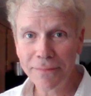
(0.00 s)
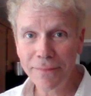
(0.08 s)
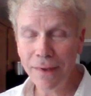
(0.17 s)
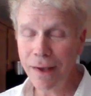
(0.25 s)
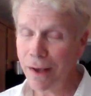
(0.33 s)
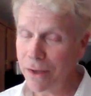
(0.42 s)

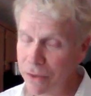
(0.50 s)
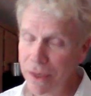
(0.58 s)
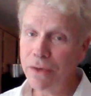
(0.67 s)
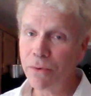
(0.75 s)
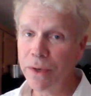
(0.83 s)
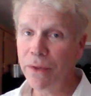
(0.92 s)
Yeah, you
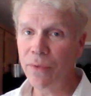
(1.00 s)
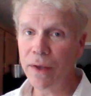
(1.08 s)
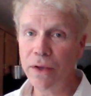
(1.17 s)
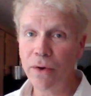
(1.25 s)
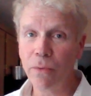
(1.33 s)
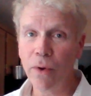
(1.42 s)
need to
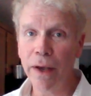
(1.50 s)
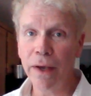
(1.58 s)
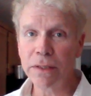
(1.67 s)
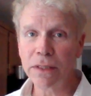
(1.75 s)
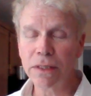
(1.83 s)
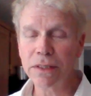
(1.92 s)
rethink your
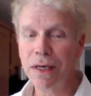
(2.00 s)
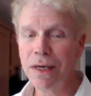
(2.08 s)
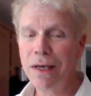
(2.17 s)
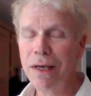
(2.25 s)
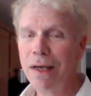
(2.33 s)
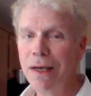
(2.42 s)
ways, because
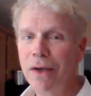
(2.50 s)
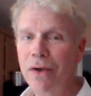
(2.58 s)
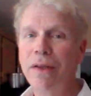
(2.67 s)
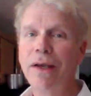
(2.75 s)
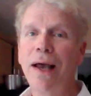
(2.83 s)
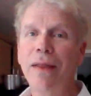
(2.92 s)
you're
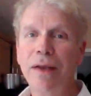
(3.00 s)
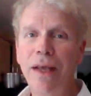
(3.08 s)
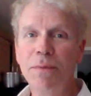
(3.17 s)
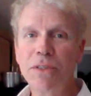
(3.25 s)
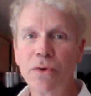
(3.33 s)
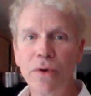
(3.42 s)
the guy that
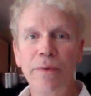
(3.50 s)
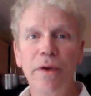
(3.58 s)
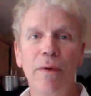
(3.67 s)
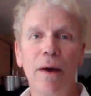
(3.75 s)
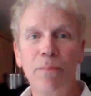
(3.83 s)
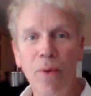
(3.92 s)
keeps screaming
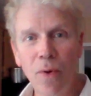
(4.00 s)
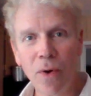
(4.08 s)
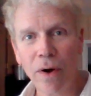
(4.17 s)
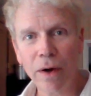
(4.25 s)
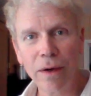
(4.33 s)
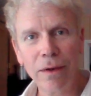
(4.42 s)
about
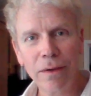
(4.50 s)
pork.